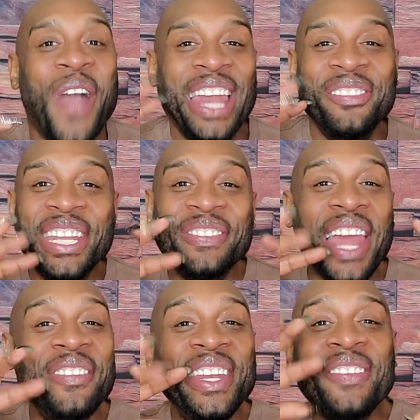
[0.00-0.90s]
Wait a minute,
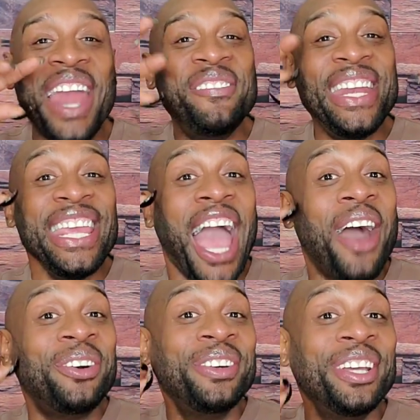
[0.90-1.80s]
wait a minute, wait a minute,
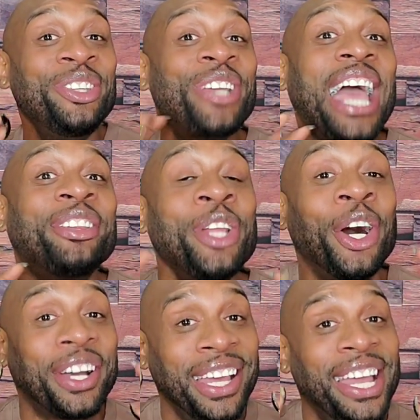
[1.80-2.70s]
y'all. You guys,
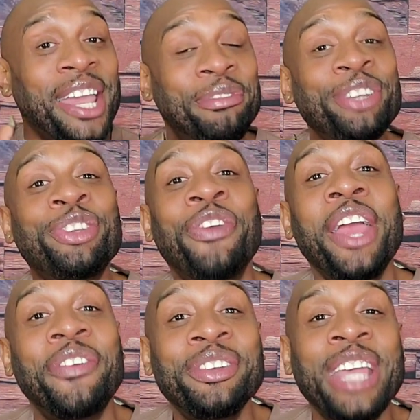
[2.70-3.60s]
look, if this is your
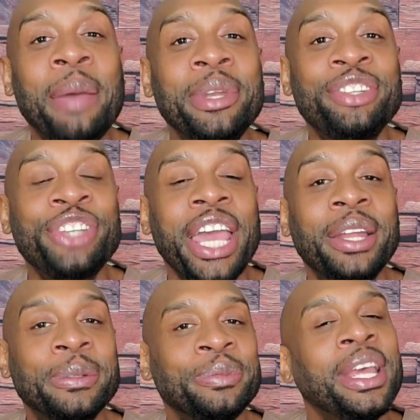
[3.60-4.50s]
very first time to this
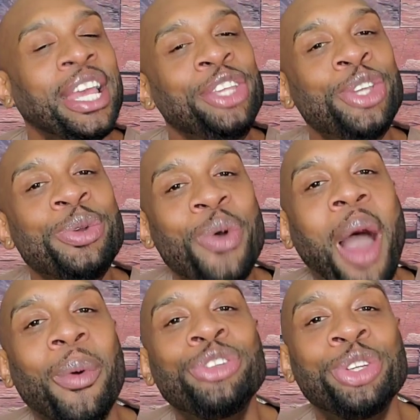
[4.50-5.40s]
channel, you know
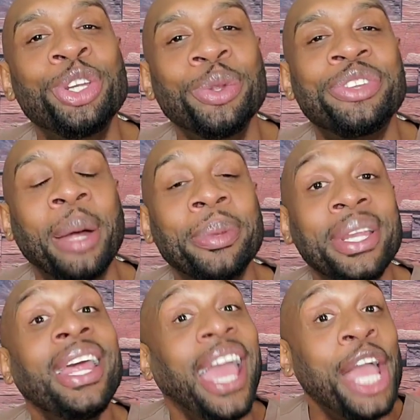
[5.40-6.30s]
I want you to do
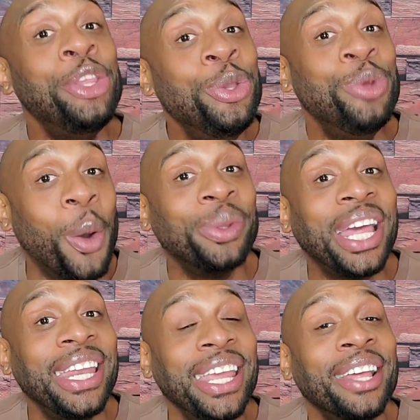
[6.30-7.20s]
something, and you know what
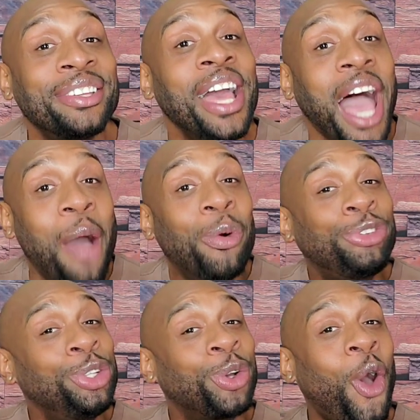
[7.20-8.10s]
that is. I
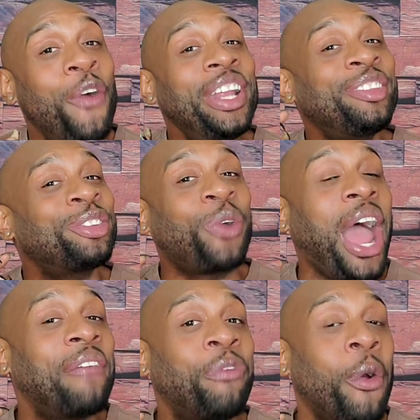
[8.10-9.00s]
want you to go over and
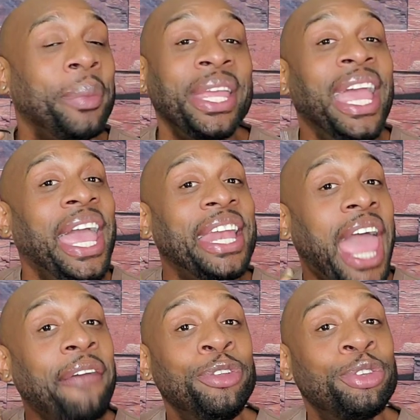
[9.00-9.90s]
subscribe for me.
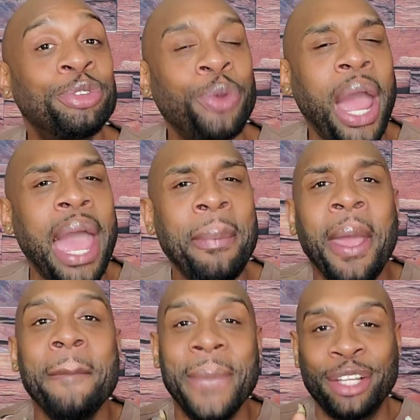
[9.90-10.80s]
And after you subscribe,
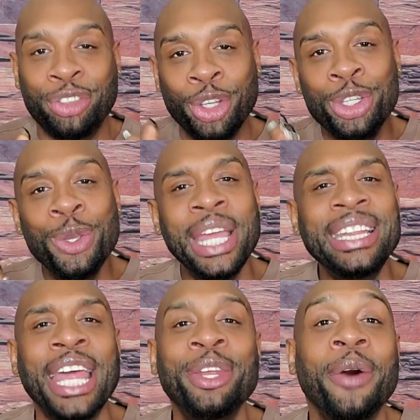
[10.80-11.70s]
make sure you
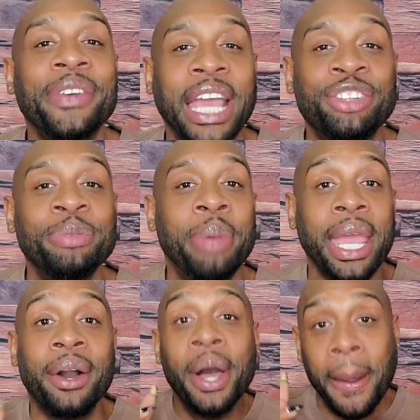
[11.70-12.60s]
hit that notification
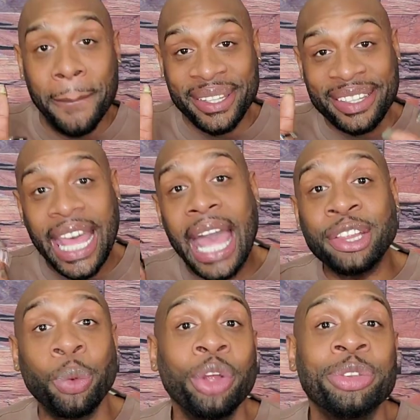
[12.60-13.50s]
bell
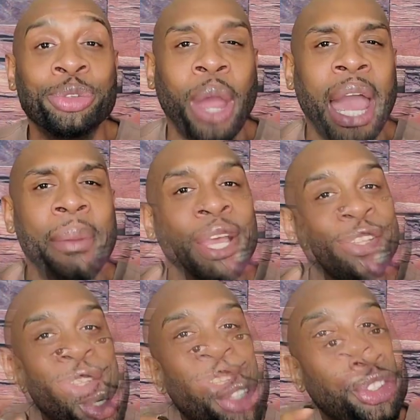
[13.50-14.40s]
beside the word subscribe
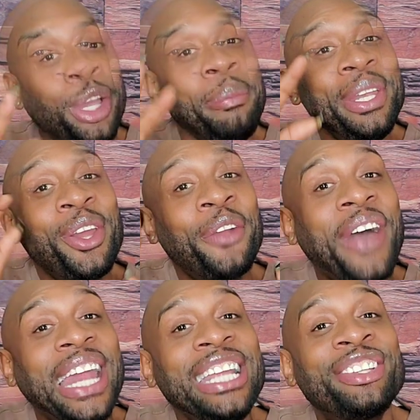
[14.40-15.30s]
so that you can be
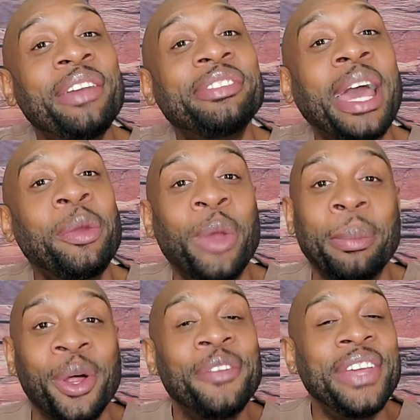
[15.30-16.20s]
notified each and every time that we
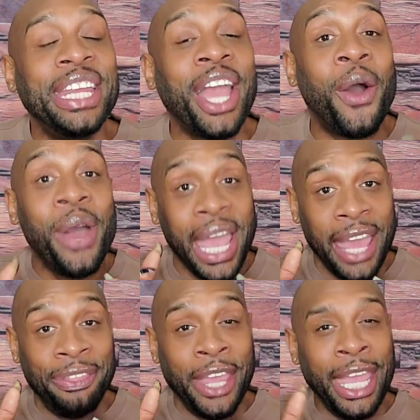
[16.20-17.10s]
upload a video.
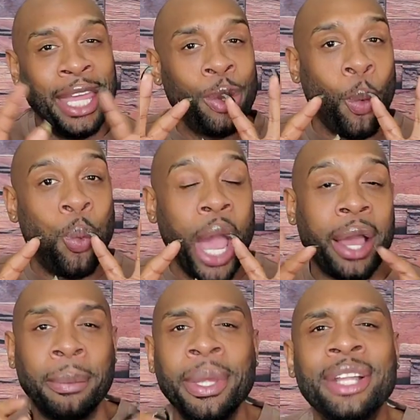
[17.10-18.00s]
And then,
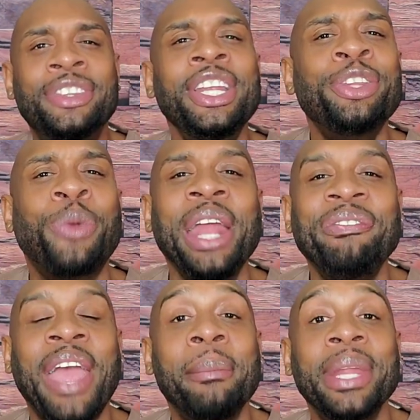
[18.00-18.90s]
welcome to this
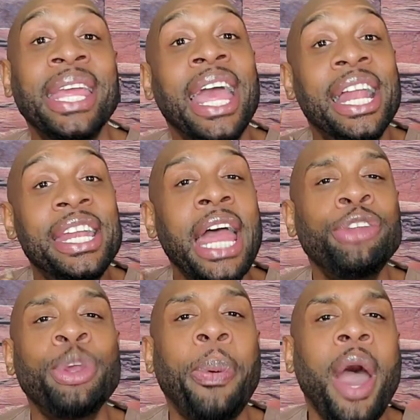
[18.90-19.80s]
great family.
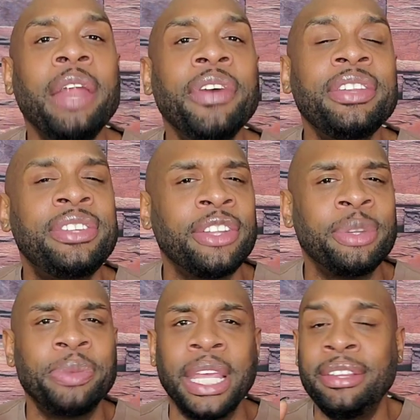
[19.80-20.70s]
Now that you're part of us,
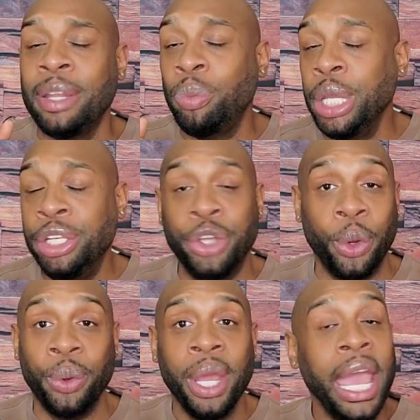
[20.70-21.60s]
there's some things that we
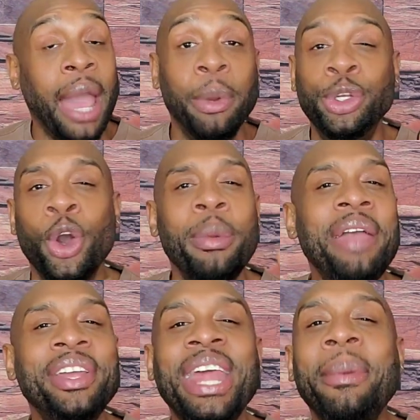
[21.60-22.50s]
do. And we do them
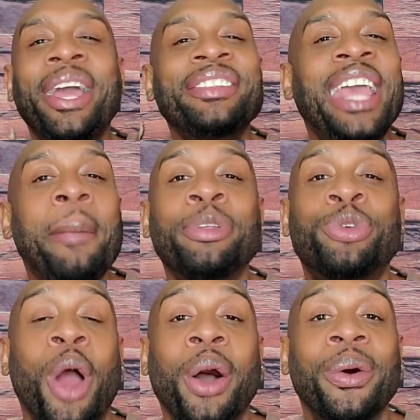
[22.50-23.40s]
every day because they help
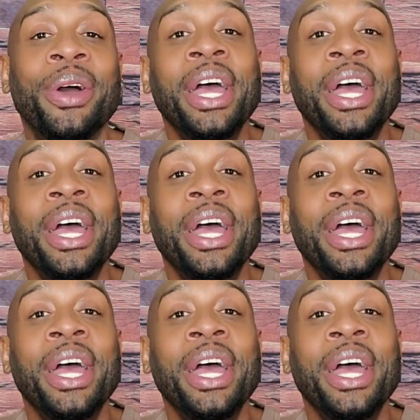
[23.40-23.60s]
us grow.